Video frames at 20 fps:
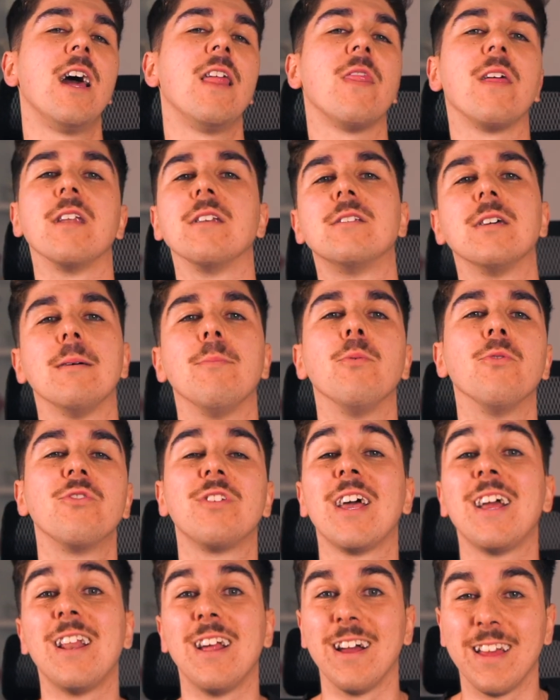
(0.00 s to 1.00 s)
that Double
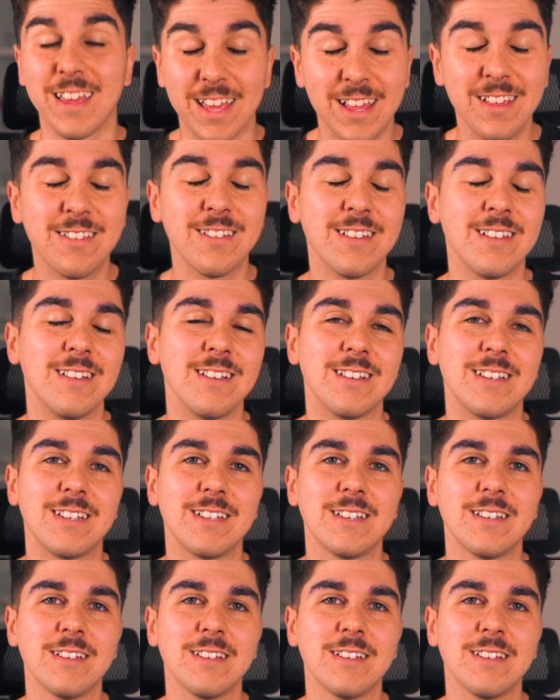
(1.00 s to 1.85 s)
Zeta isn't,